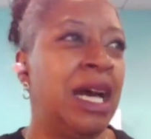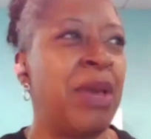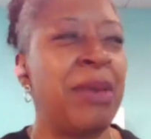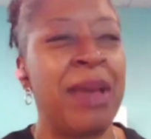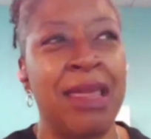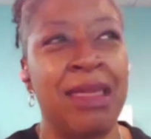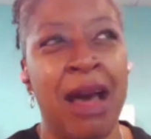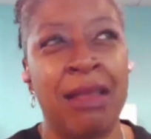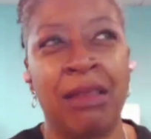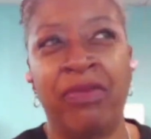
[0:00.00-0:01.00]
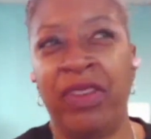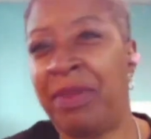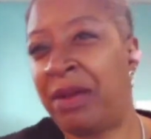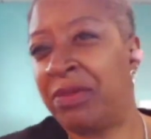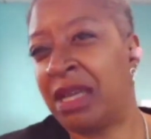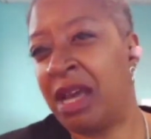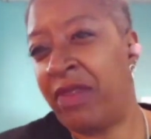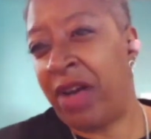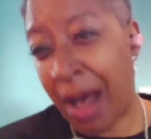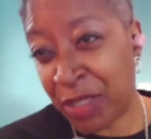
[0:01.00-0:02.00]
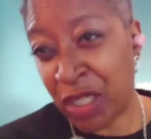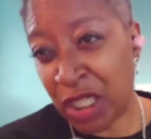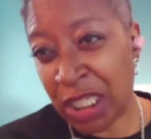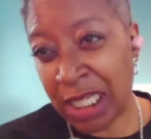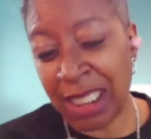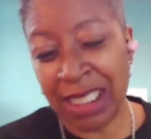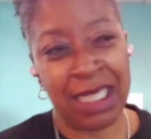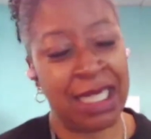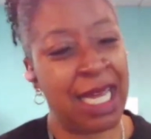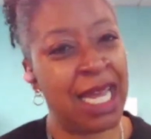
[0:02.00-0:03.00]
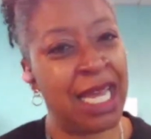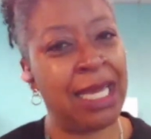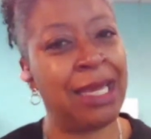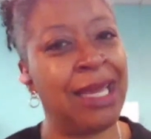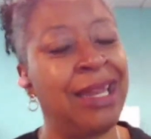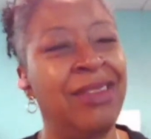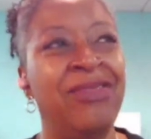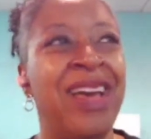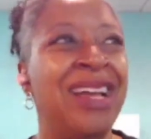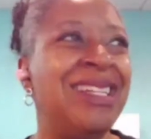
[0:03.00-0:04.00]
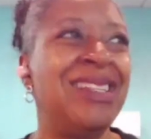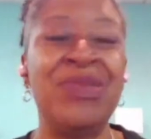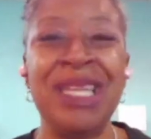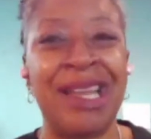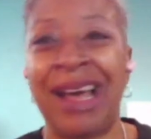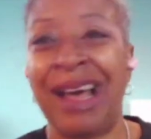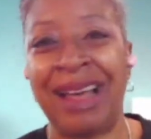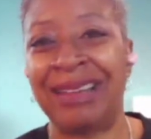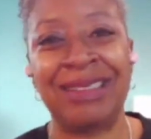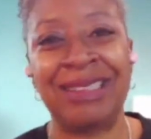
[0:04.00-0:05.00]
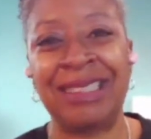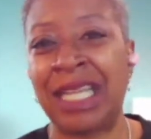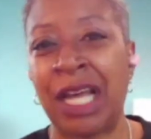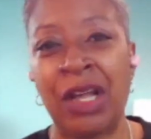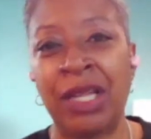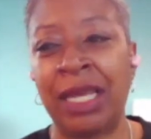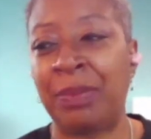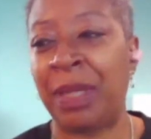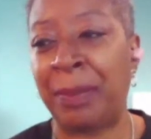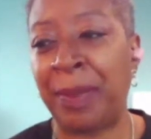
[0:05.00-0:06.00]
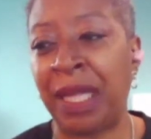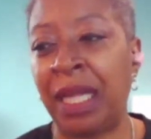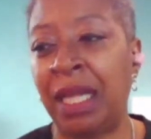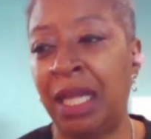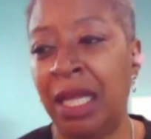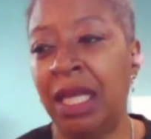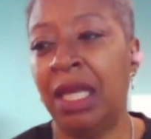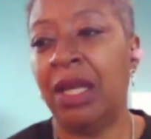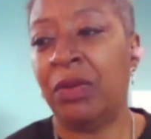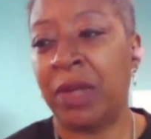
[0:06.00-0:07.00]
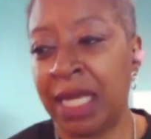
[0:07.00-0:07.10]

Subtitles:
maybe I thought that feedback was kind of optional to take. And in fact, it's really not. Like, people, when